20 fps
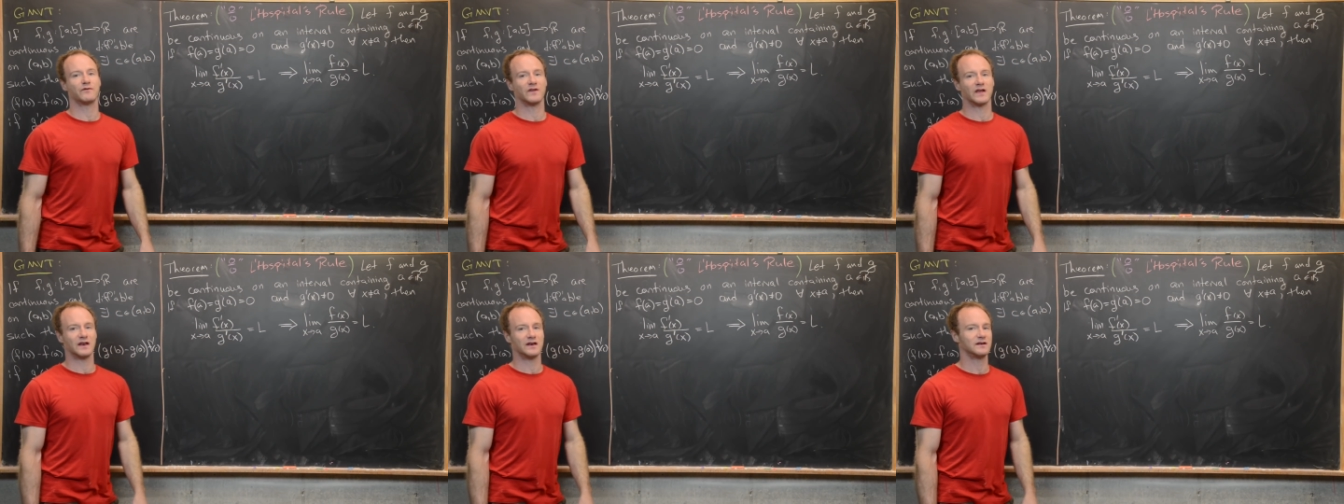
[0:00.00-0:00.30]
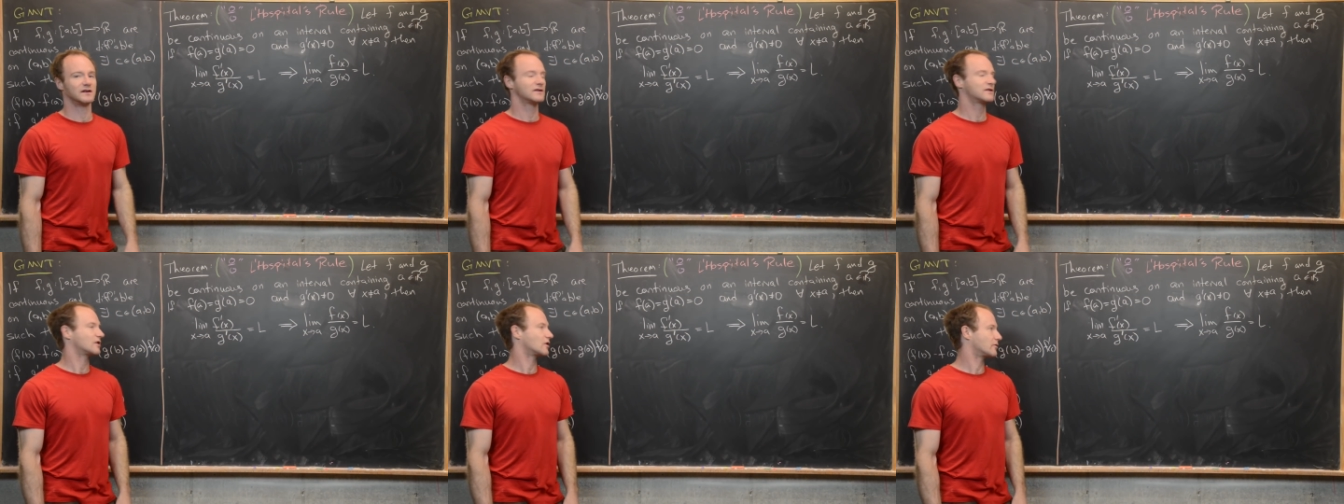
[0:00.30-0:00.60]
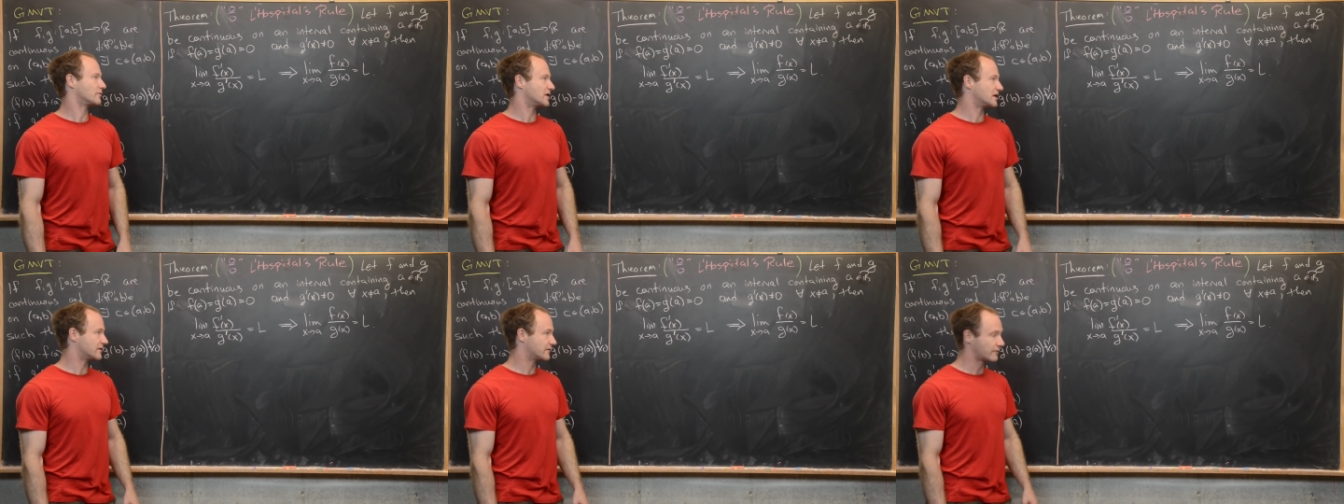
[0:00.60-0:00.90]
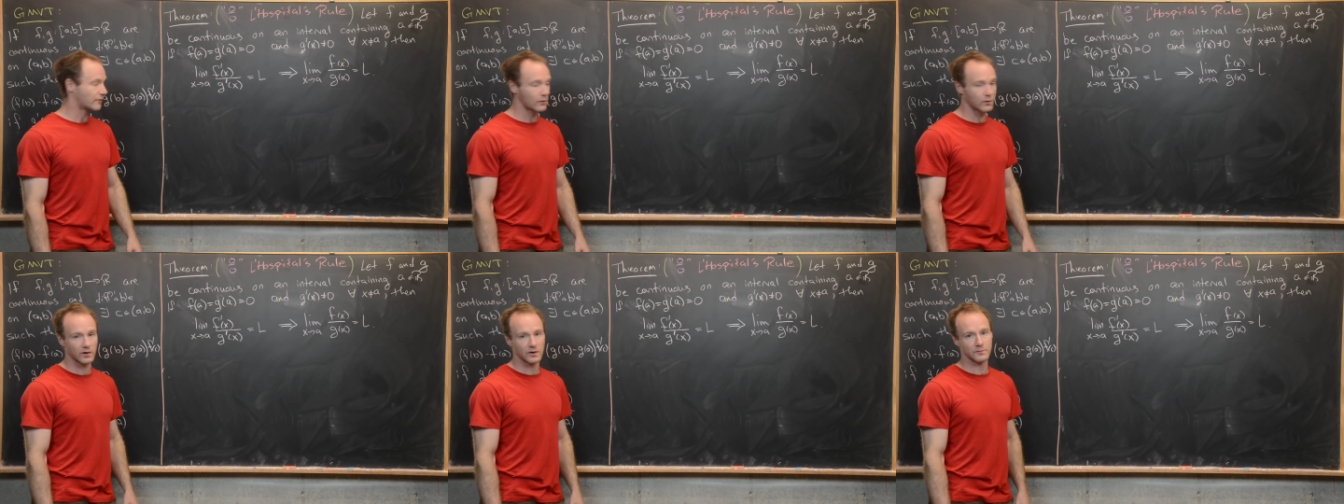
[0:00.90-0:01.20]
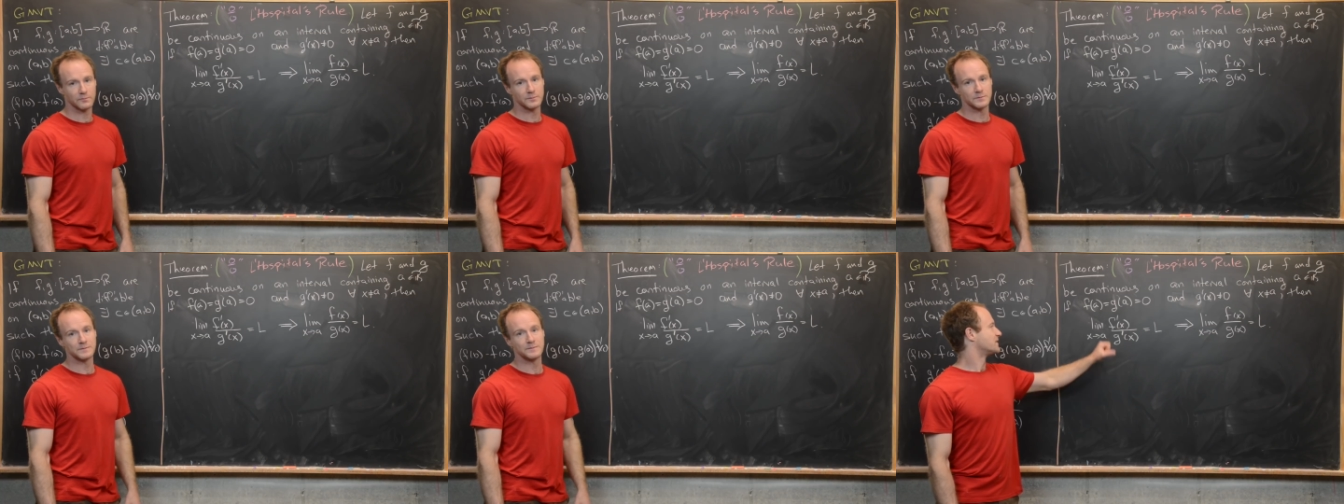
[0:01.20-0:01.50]
of indeterminate
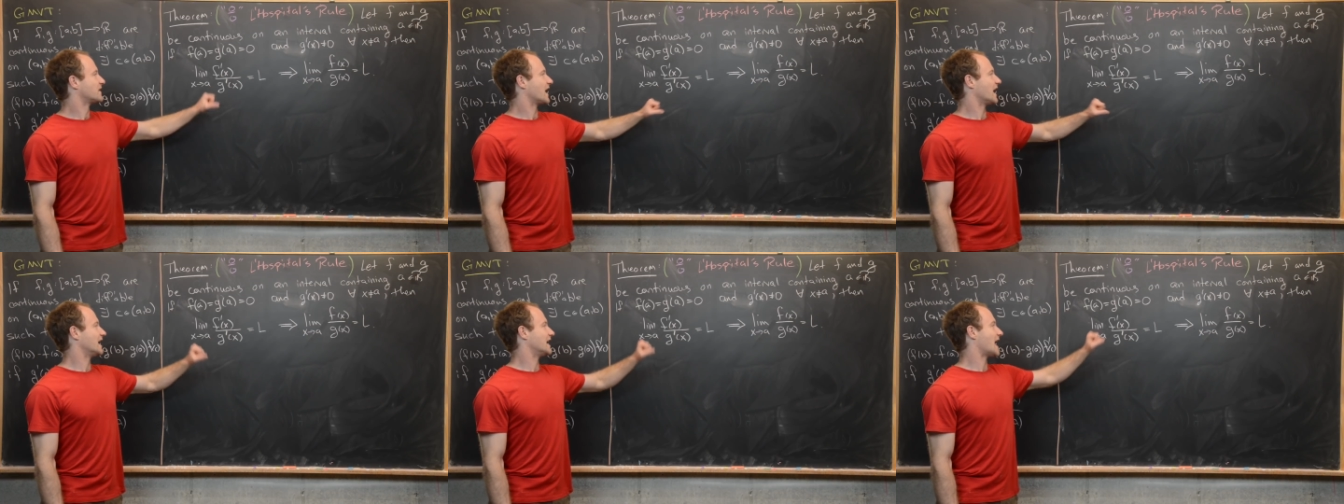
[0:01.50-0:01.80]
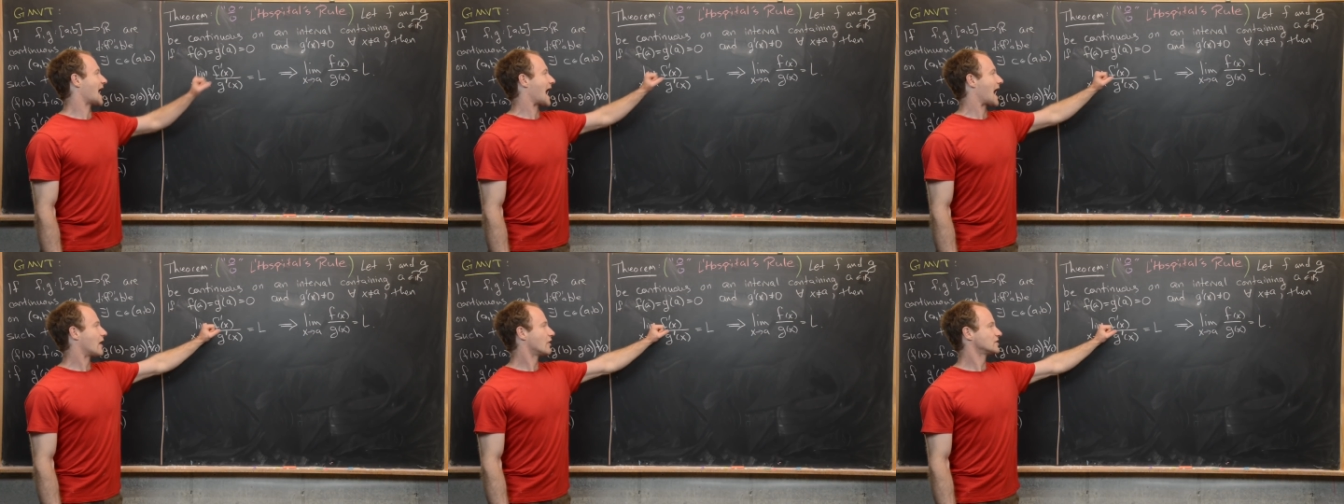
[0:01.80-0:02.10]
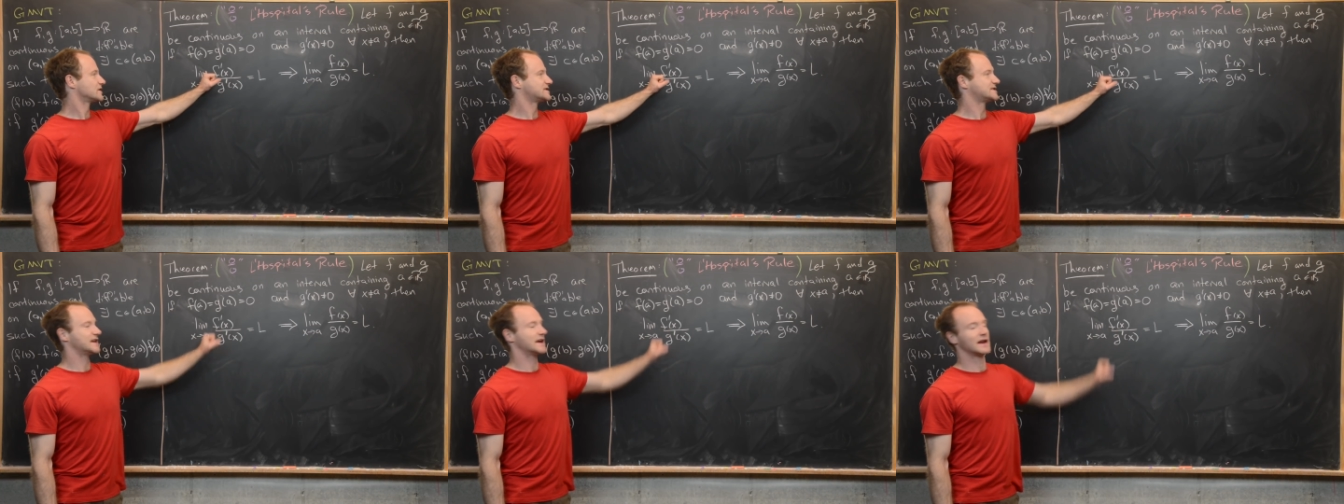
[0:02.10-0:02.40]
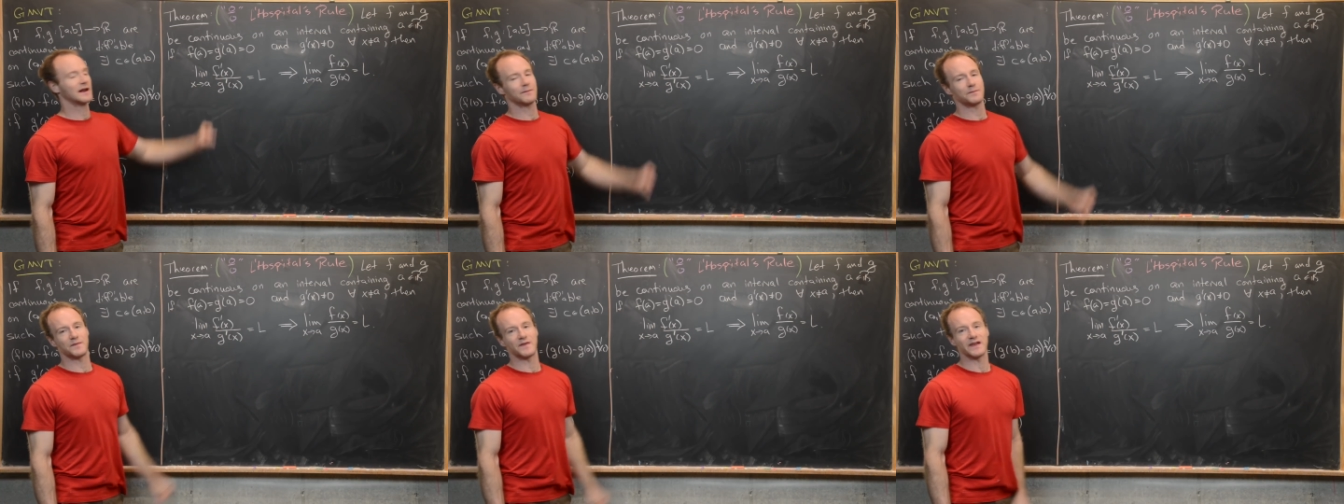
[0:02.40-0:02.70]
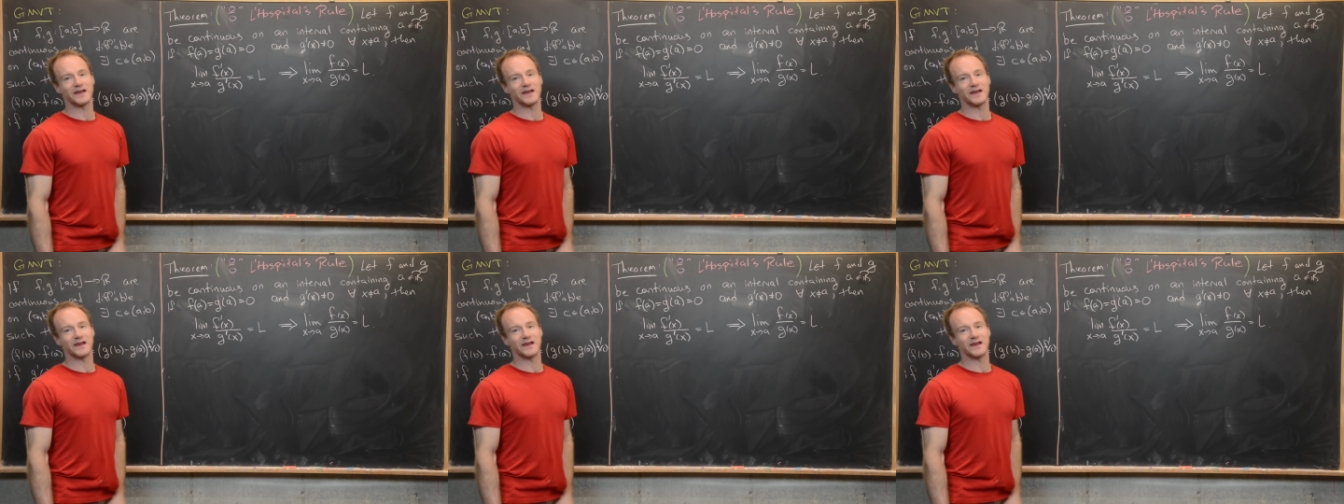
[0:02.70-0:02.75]
form. In our setup,